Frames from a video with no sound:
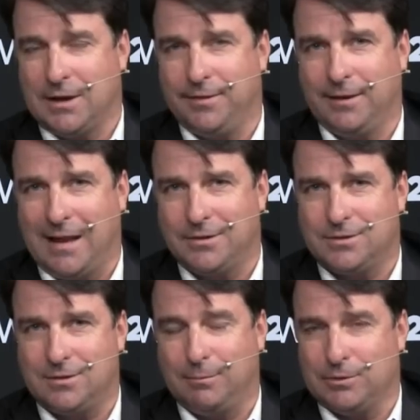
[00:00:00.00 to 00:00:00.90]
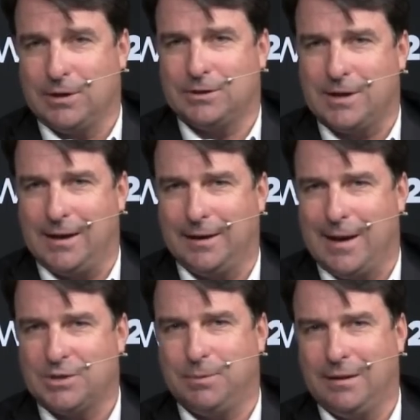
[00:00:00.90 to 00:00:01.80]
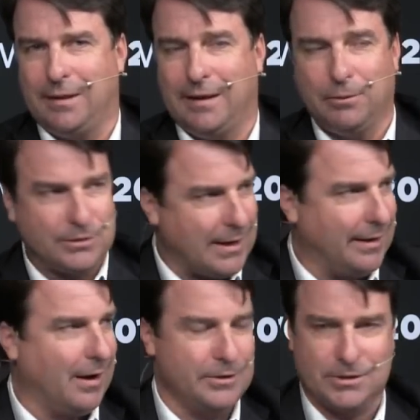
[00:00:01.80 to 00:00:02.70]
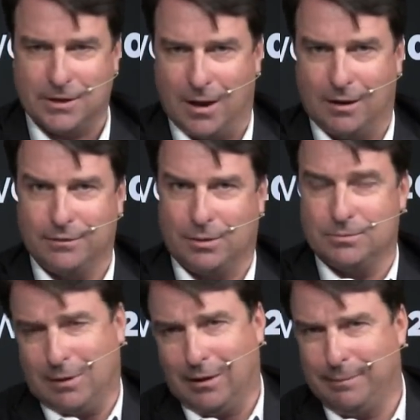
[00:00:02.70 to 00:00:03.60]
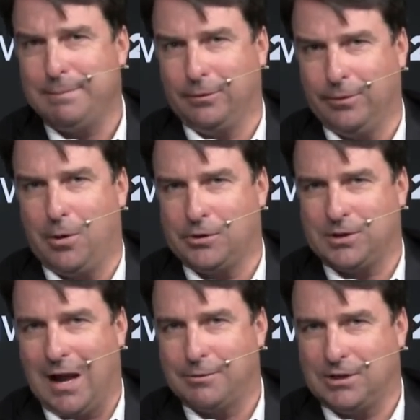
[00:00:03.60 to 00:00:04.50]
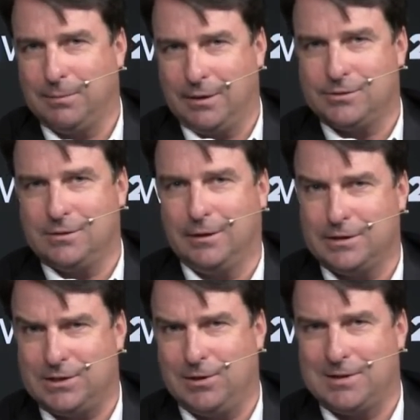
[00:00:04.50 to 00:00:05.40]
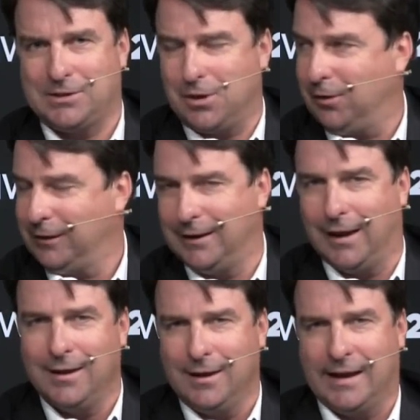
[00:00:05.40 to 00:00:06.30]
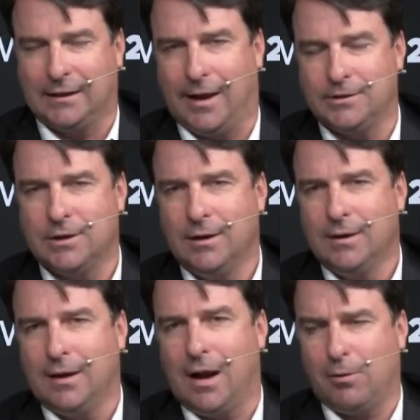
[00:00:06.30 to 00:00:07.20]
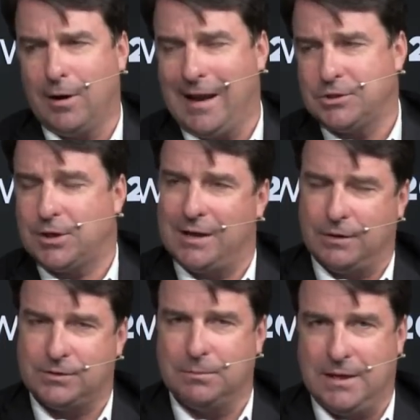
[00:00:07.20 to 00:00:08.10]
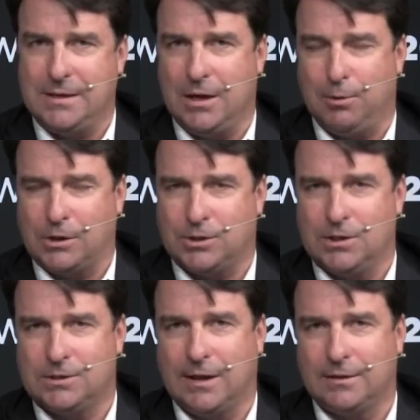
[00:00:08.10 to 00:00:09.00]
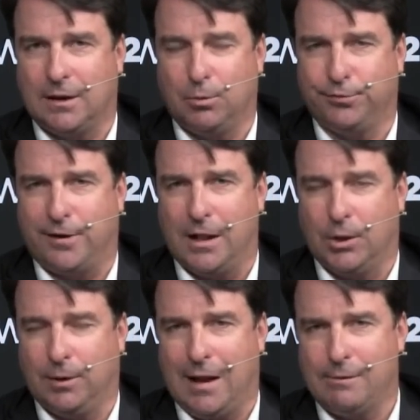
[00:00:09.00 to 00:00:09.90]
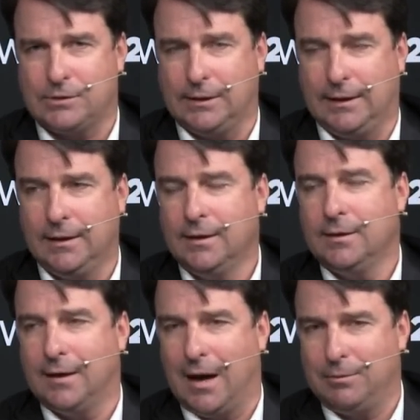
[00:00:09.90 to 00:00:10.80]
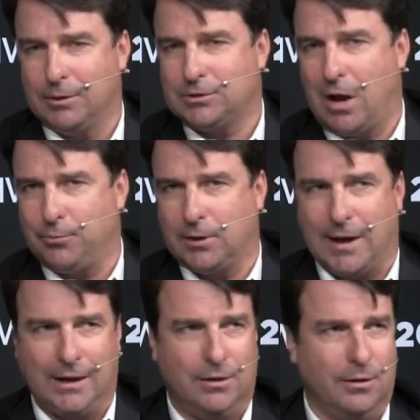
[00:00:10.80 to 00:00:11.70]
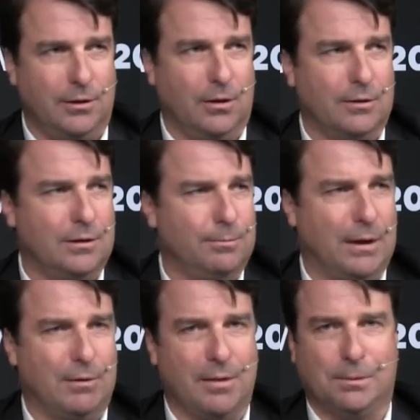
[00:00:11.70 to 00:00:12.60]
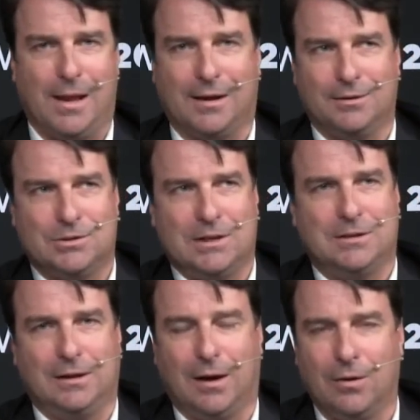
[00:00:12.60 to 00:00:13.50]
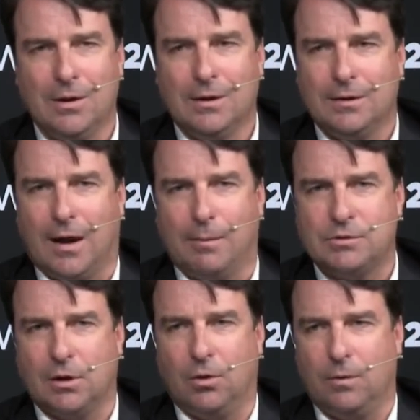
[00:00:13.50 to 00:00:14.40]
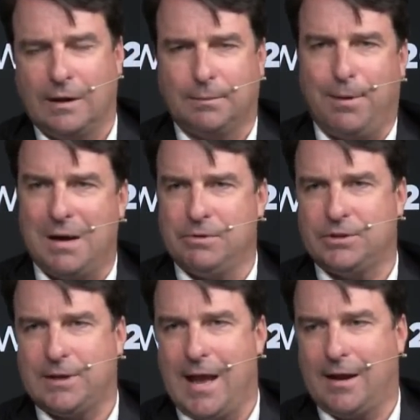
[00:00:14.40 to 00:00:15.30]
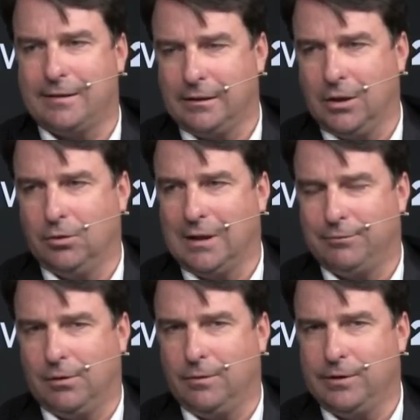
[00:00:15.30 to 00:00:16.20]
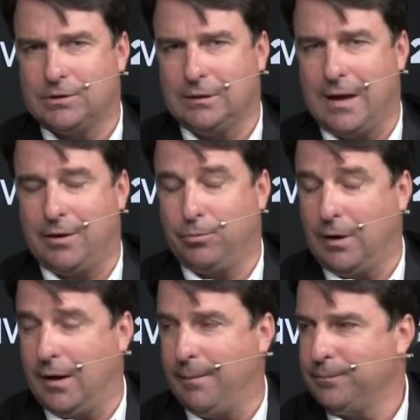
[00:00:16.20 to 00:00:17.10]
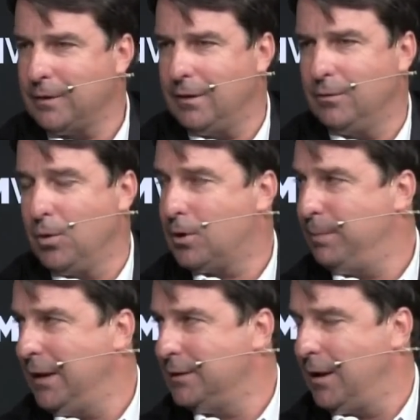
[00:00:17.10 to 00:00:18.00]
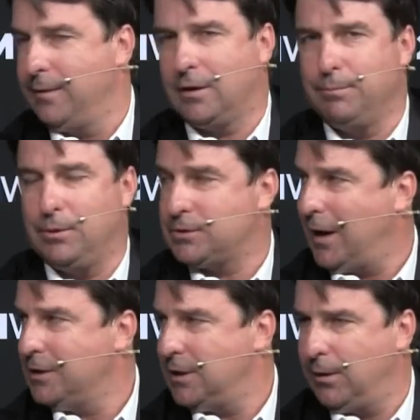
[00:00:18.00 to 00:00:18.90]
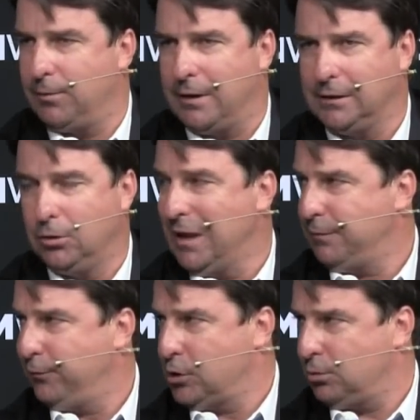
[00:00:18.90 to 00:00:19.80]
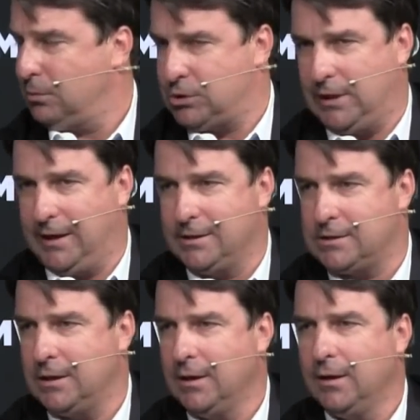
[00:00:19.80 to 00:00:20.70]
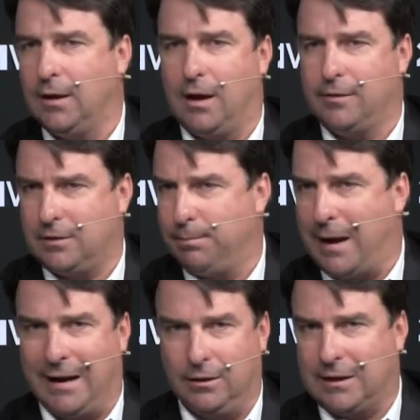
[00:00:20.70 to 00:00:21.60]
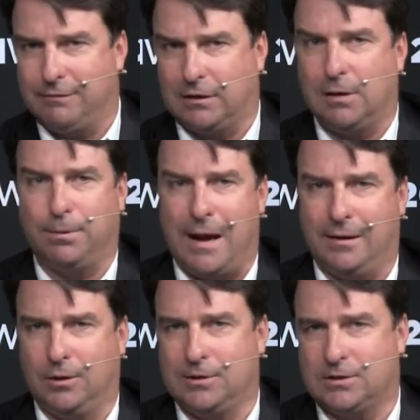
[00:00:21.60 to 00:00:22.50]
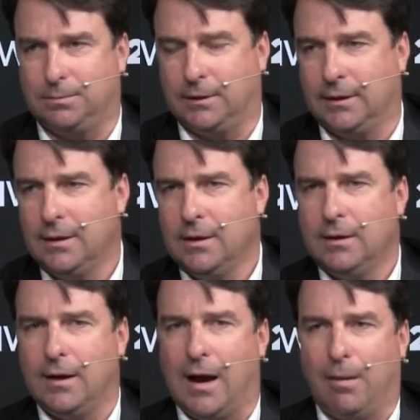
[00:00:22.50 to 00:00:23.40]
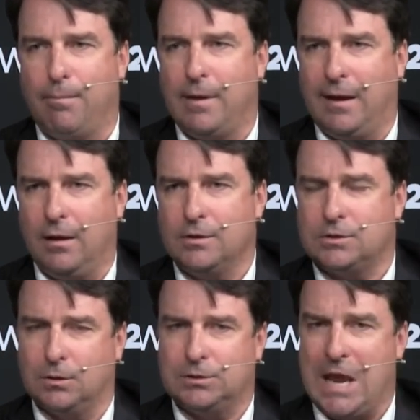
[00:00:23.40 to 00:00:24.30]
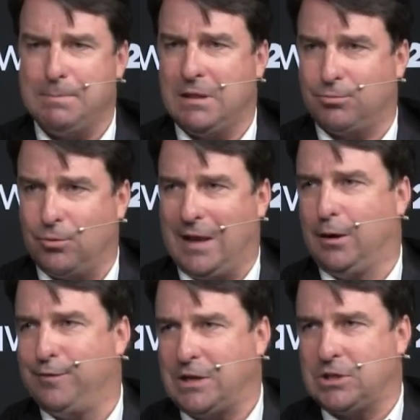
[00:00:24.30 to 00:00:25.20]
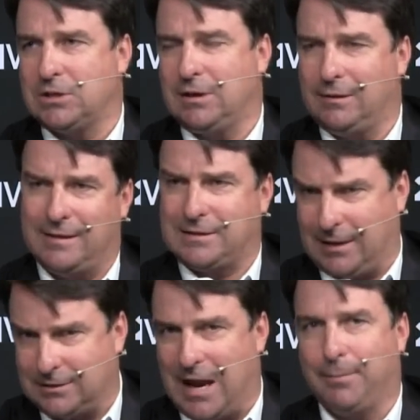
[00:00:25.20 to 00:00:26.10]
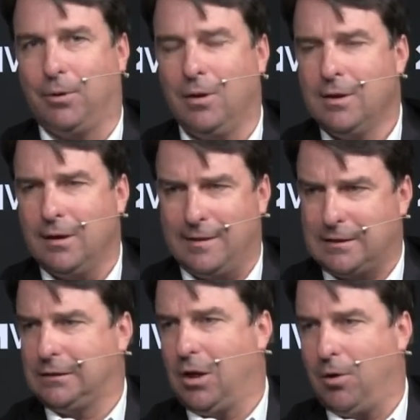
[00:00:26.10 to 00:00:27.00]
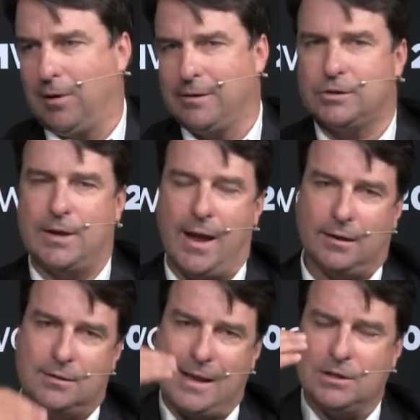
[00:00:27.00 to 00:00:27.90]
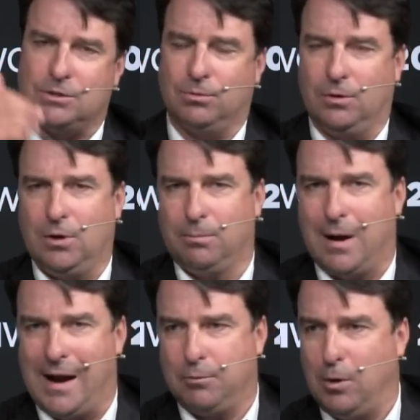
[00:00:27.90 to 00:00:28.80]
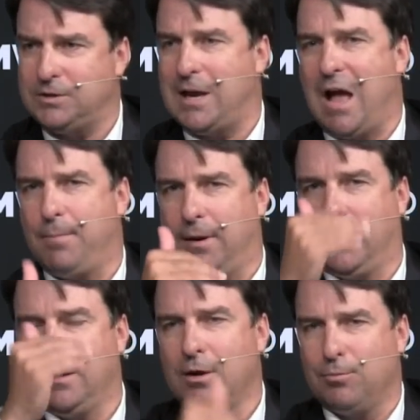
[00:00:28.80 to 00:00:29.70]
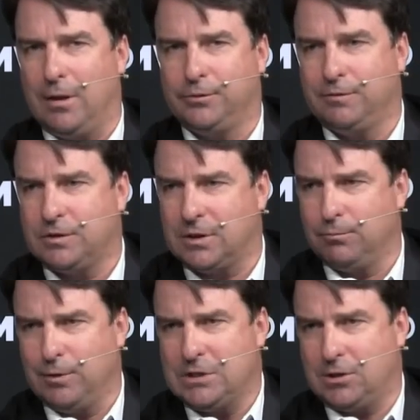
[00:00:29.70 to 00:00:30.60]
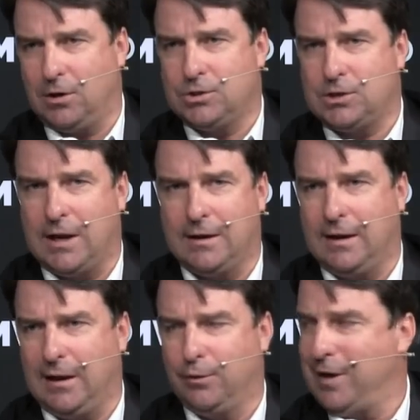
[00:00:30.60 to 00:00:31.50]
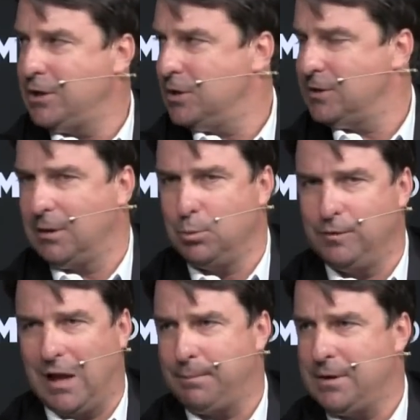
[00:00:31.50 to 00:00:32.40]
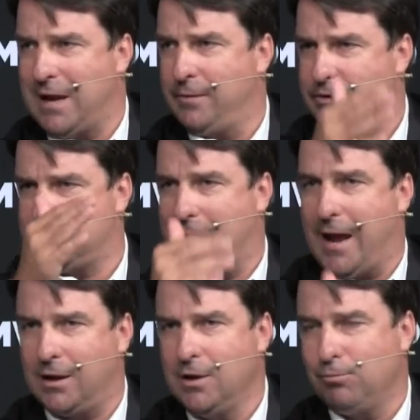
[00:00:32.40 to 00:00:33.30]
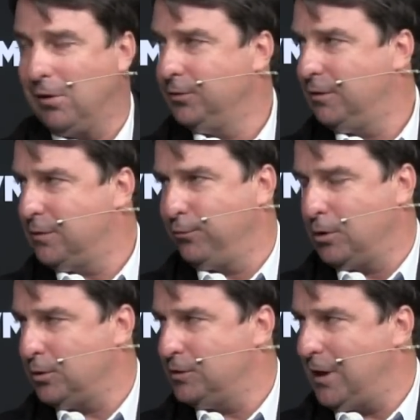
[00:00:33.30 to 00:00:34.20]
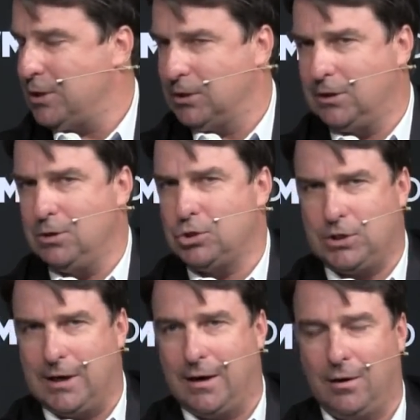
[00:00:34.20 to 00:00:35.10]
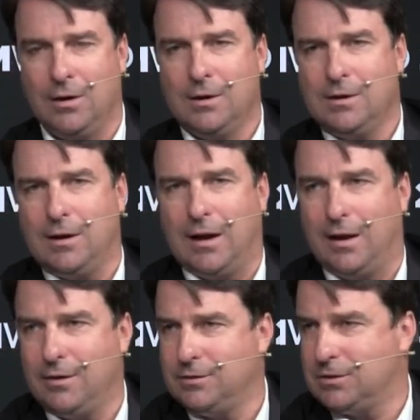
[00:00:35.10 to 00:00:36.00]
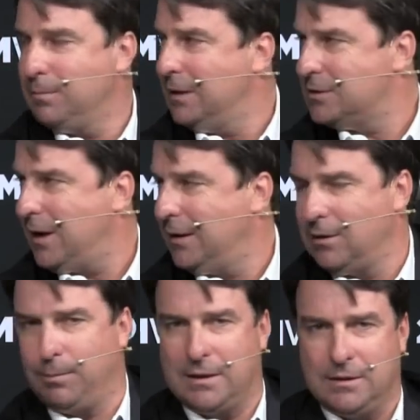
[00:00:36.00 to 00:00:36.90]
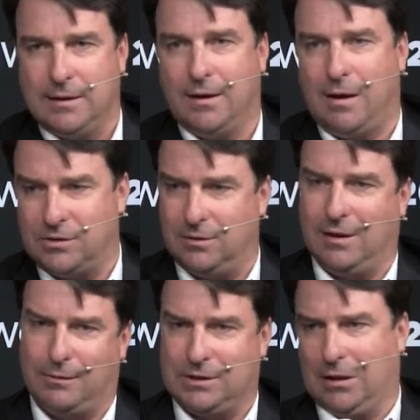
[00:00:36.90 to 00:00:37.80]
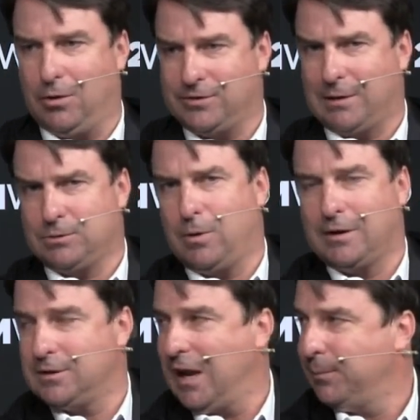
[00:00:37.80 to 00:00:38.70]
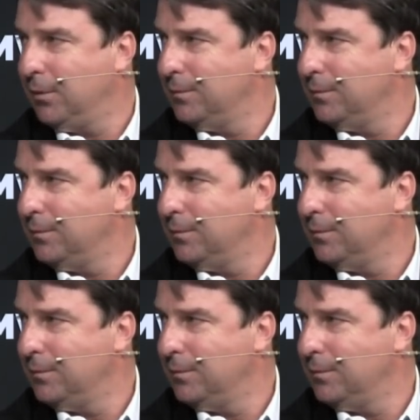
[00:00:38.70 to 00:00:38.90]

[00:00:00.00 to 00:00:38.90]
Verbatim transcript: I think that's, I mean, it was an exciting announcement that was kind of unsung in terms, of, well, people noticed it obviously, but it's, mm -hmm. Nicira takes all the uh, headlines. Mm -hmm. uh, I want to ask you kind of like some geeky questions that uh, we're following. Obviously, um, you're a software guy, you know, you know, you've been around the block and you're CTO. Um, so at the bottom of the stack, at the low level, there's a lot of um, work being done in the computer science area around low-level virtual machines, mm -hmm. uh, compiler, kind of a compiler discipline. Um, so take me through innovations, as an example, uh, at the lower end of the stack. Take us through your mind, what's happening relative to some research and innovations that are moving up and down the stack relative to virtualization. Could you share uh, some insight, sure. your opinion there? Obviously, obviously lower the stack is one example.